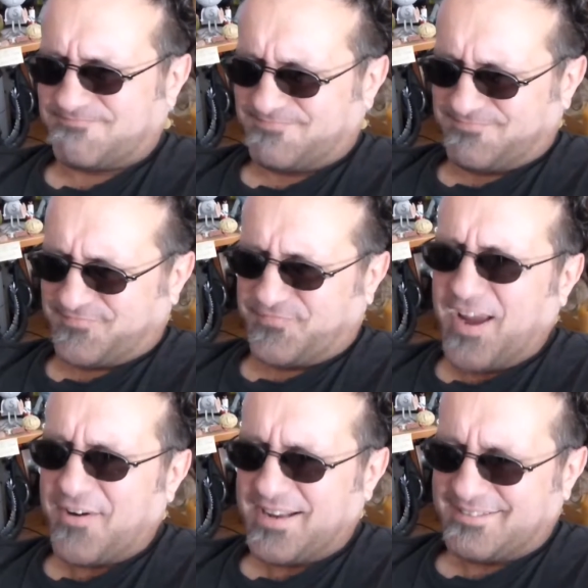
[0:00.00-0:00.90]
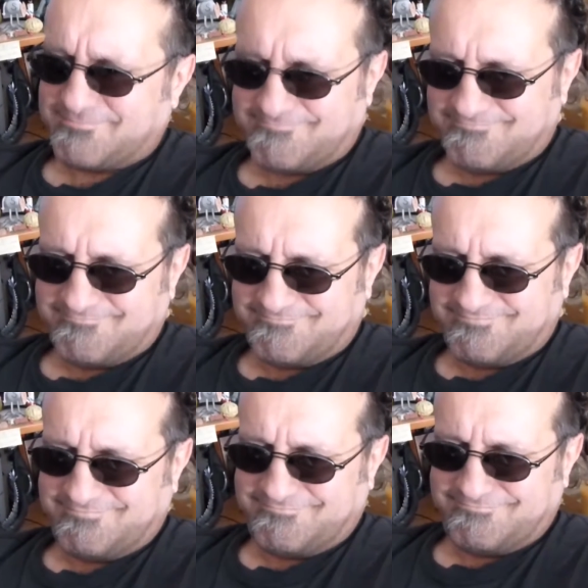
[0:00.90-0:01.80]
ferret,
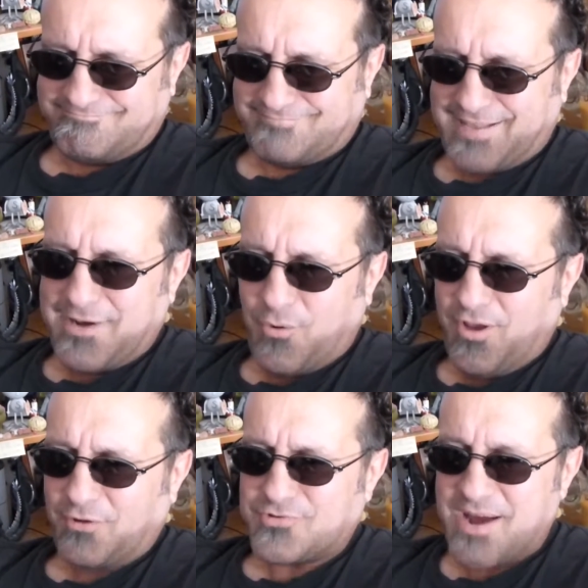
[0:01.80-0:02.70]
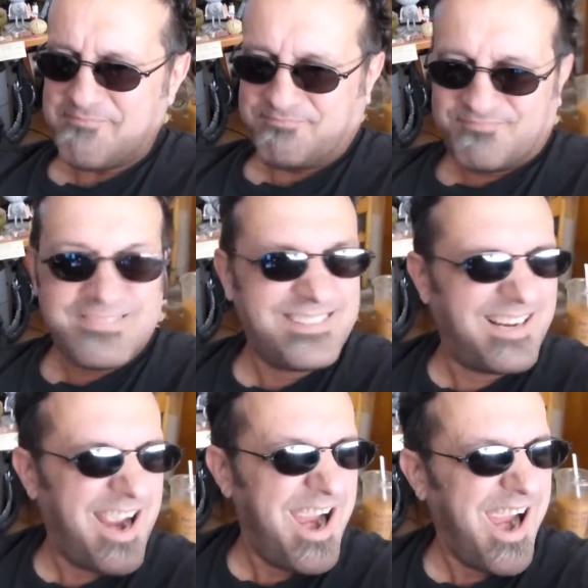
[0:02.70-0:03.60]
and oil drum?
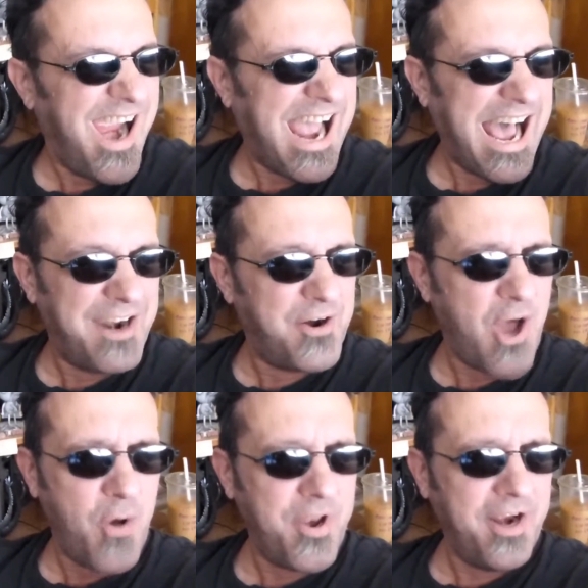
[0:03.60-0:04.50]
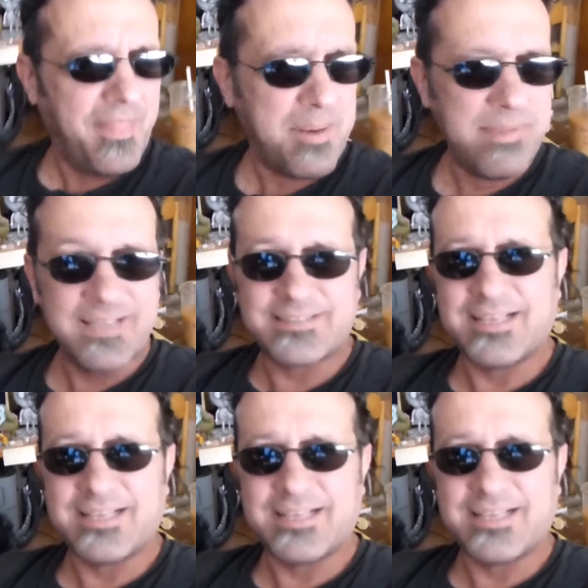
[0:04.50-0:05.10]
None of that makes